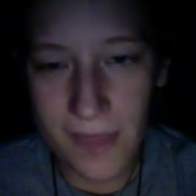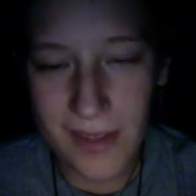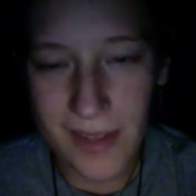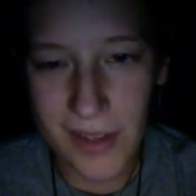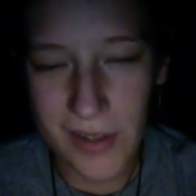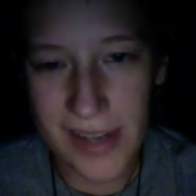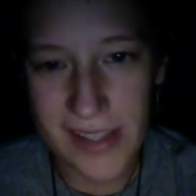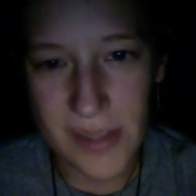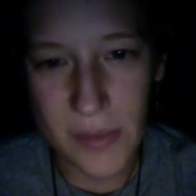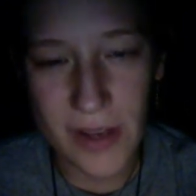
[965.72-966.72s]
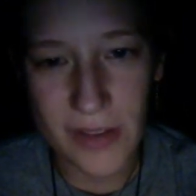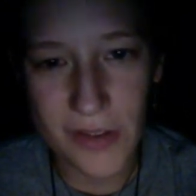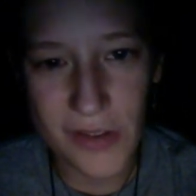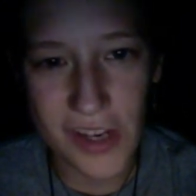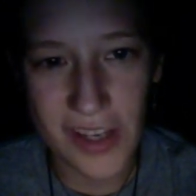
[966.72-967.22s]
I cracked a smile,
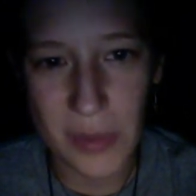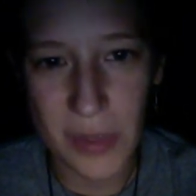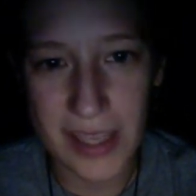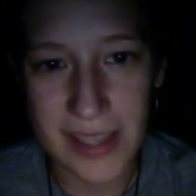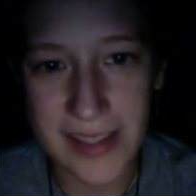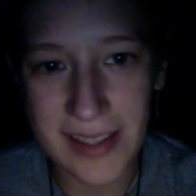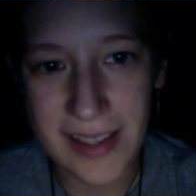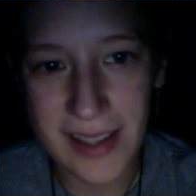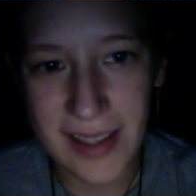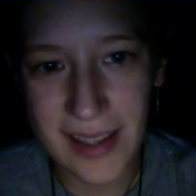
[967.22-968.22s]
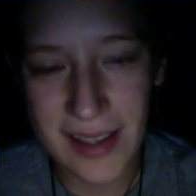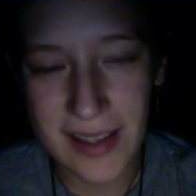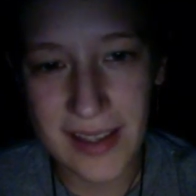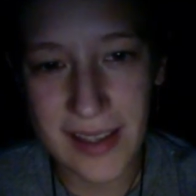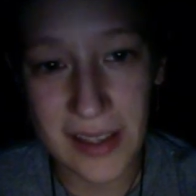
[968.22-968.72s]
shaking my head.
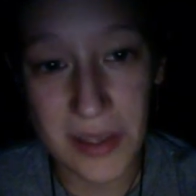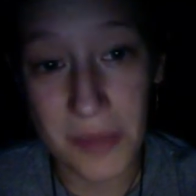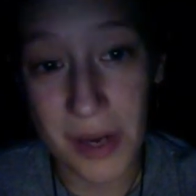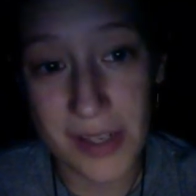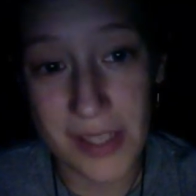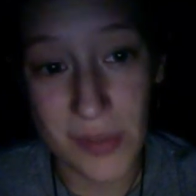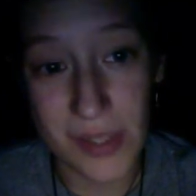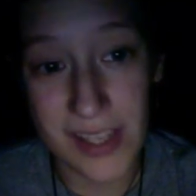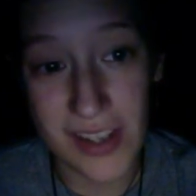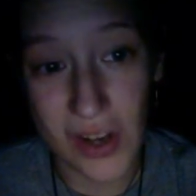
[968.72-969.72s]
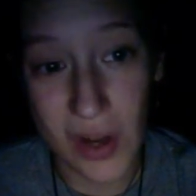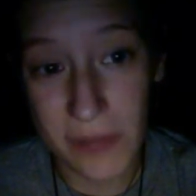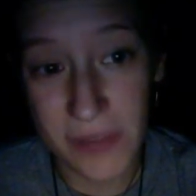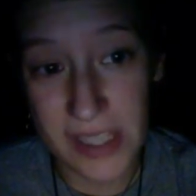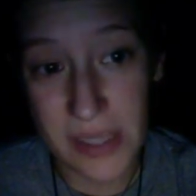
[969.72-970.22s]
In comparison with such
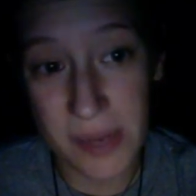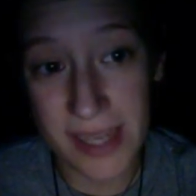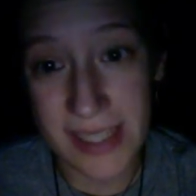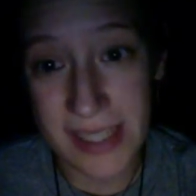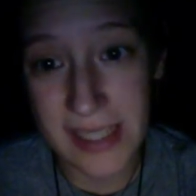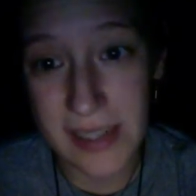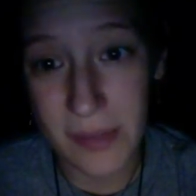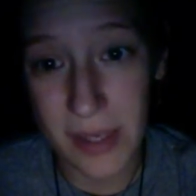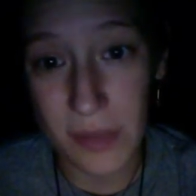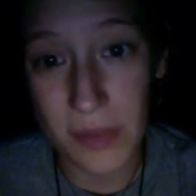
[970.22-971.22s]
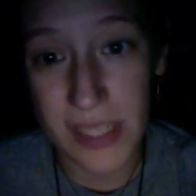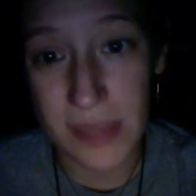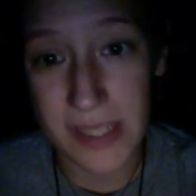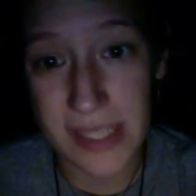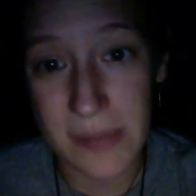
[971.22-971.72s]
obvious madness, my own
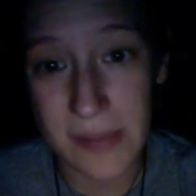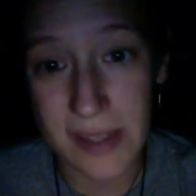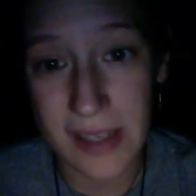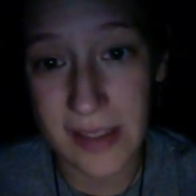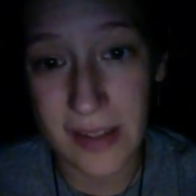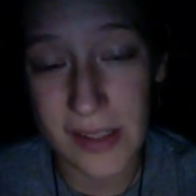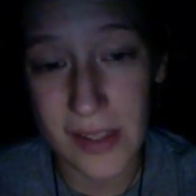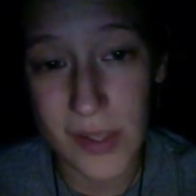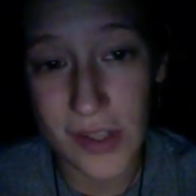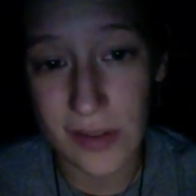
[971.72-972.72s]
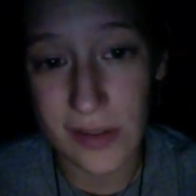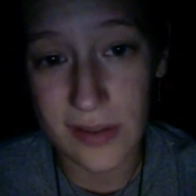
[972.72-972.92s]
predicament seemed inconsequential.